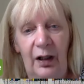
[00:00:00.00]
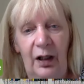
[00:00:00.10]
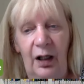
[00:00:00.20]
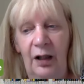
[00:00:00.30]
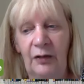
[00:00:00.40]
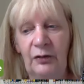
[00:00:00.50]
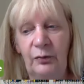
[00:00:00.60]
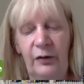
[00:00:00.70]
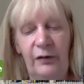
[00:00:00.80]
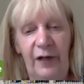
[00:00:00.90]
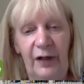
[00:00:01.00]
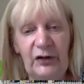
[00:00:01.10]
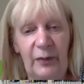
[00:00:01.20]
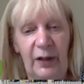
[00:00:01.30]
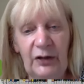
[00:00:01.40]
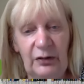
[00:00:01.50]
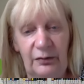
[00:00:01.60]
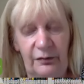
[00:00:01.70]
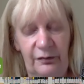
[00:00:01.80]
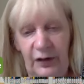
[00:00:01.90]
and we've had some
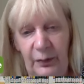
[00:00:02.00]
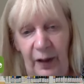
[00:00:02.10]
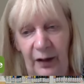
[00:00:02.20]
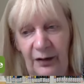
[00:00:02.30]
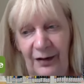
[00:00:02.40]
excellent feedback.